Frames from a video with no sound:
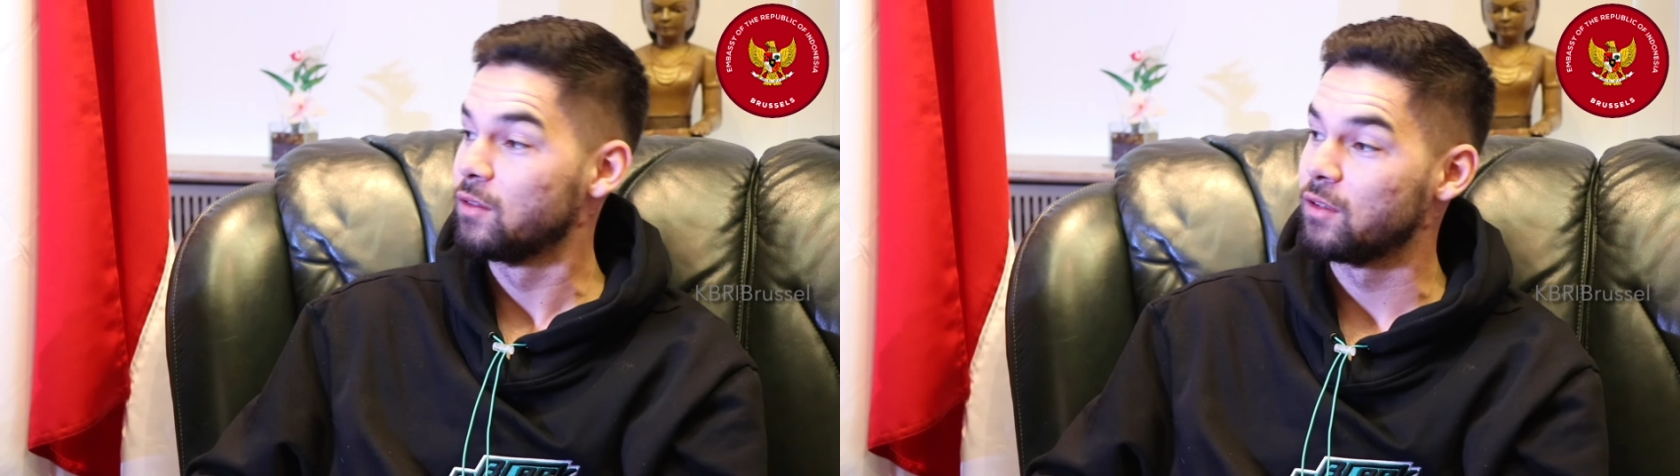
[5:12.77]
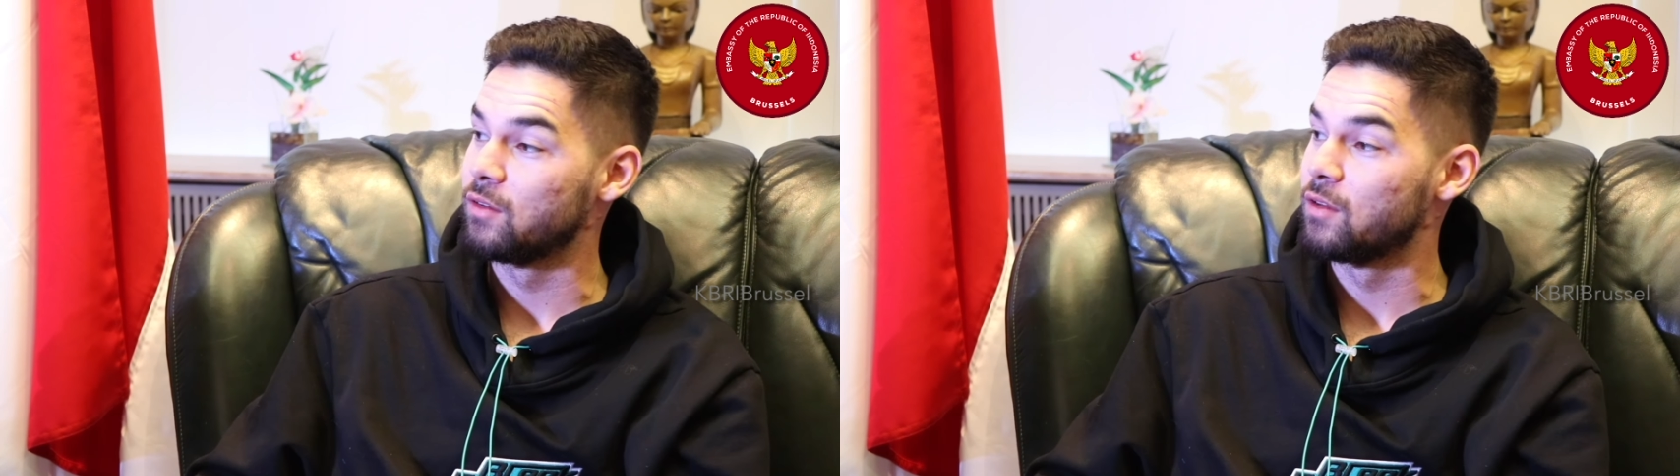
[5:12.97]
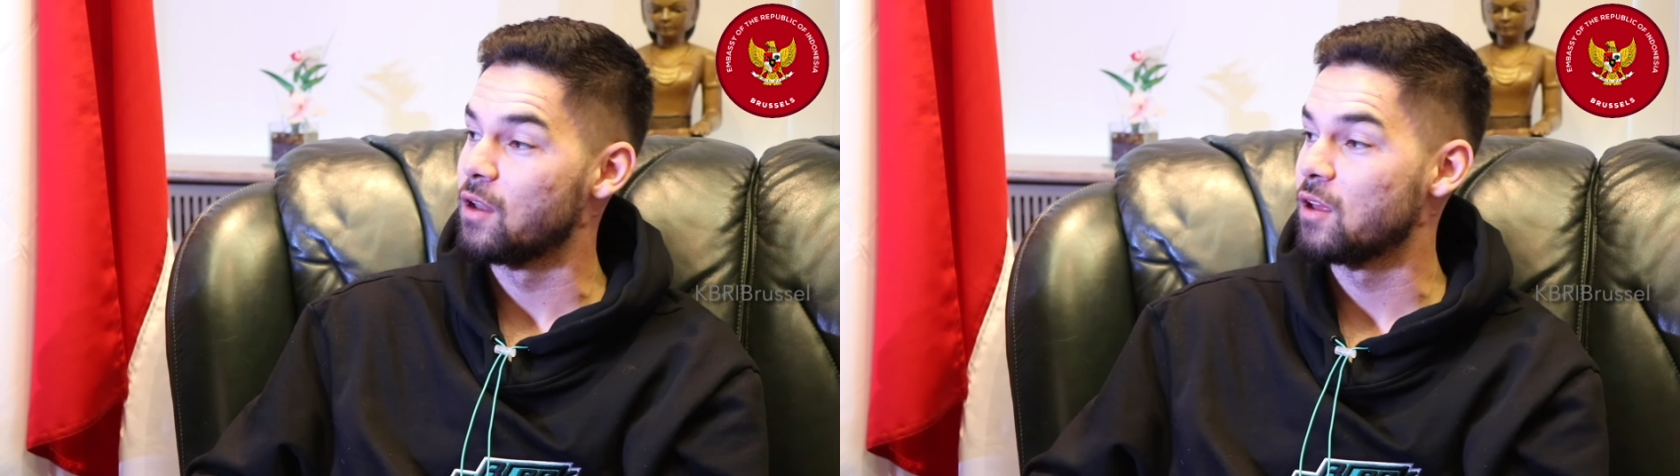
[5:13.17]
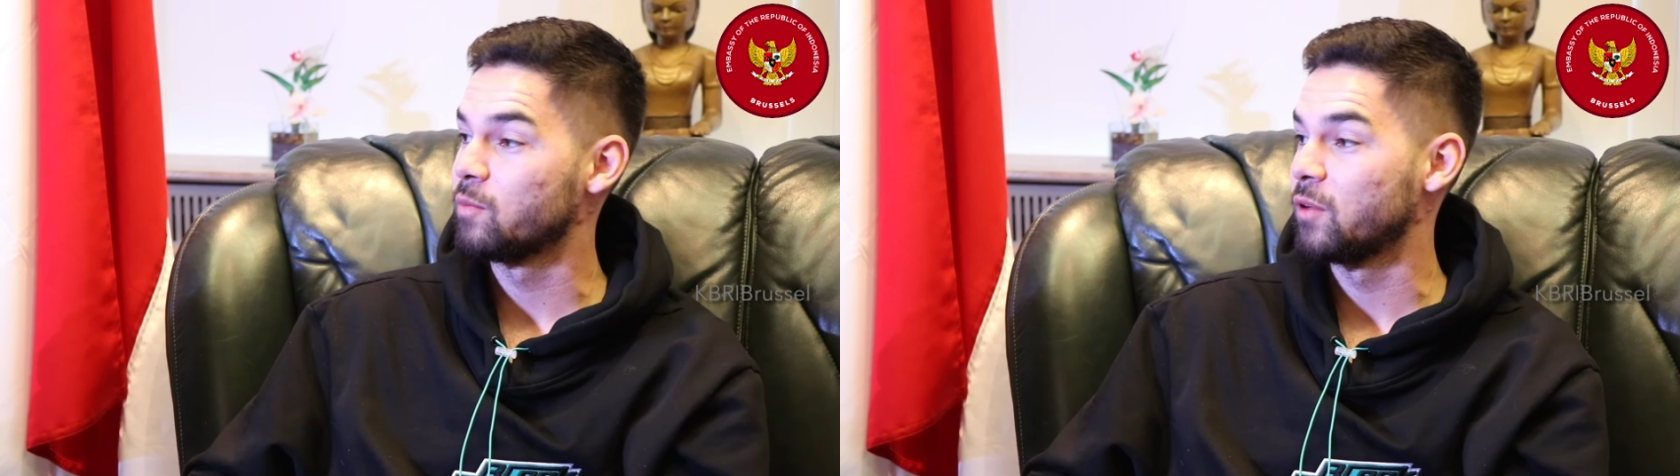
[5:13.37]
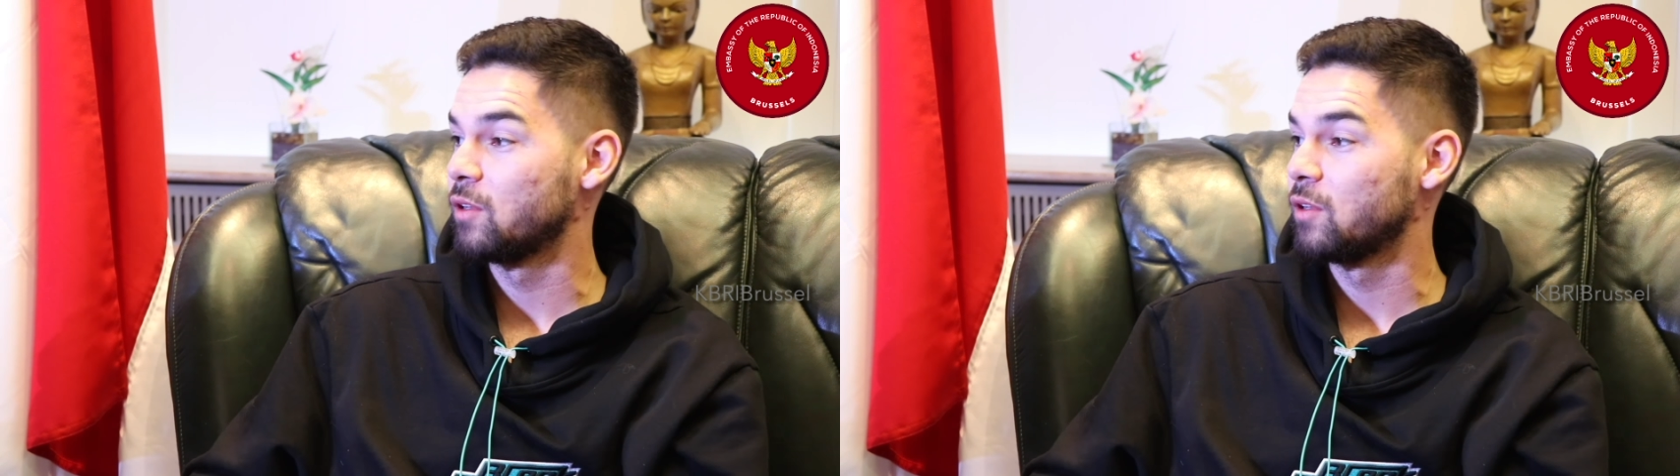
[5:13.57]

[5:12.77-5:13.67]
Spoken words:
since the last